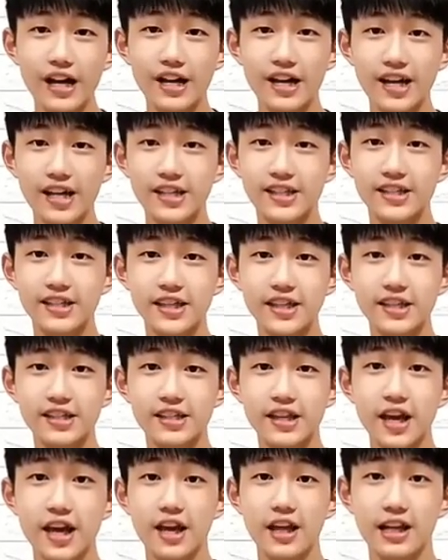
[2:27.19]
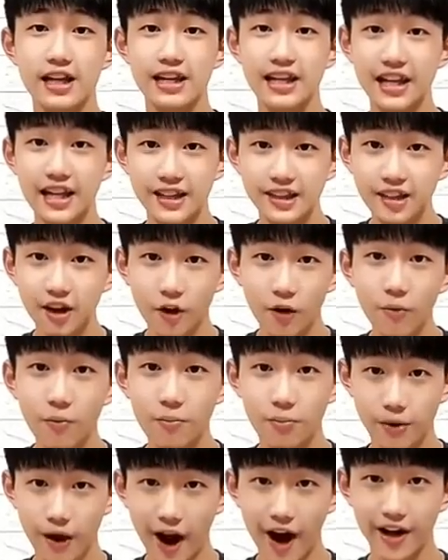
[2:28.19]
is this little
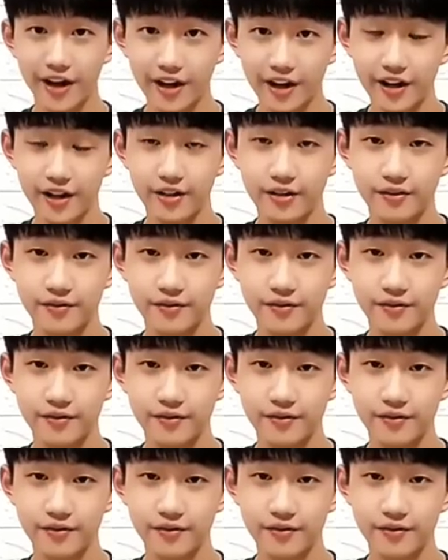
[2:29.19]
brother?